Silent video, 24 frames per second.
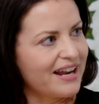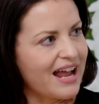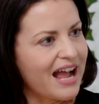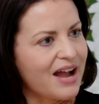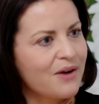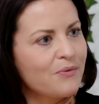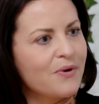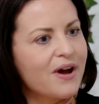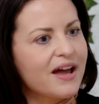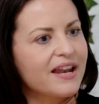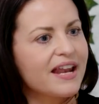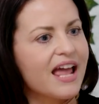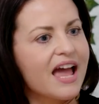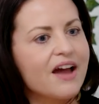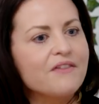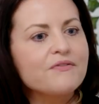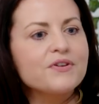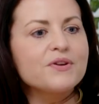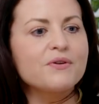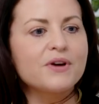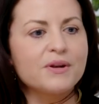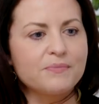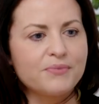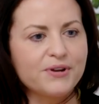And I want
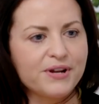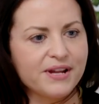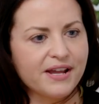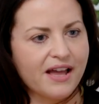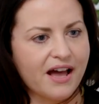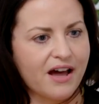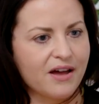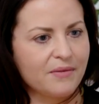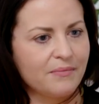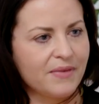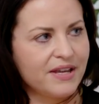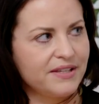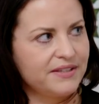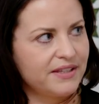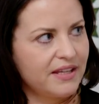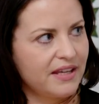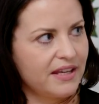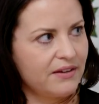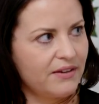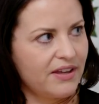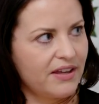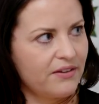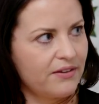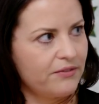everyone putting out
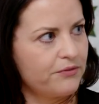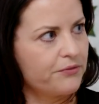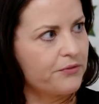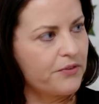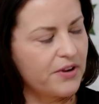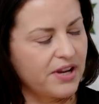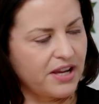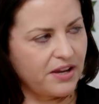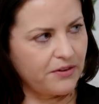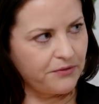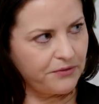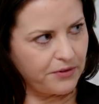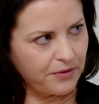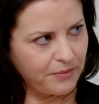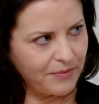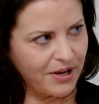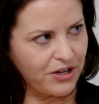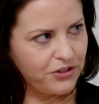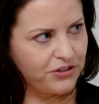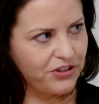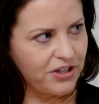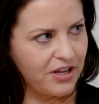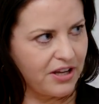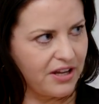amazing free
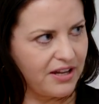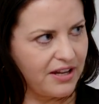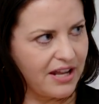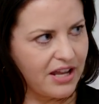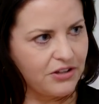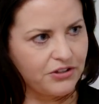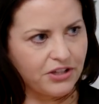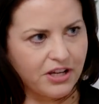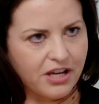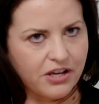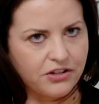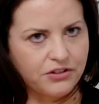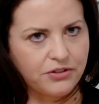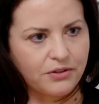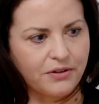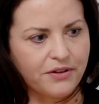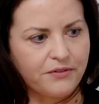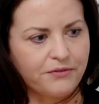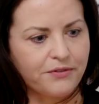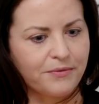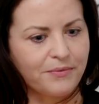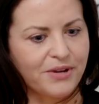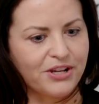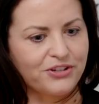information,
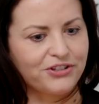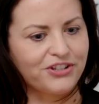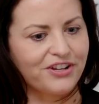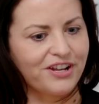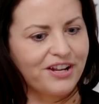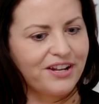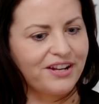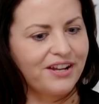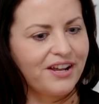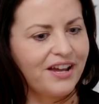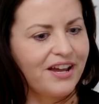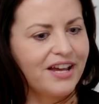educational information,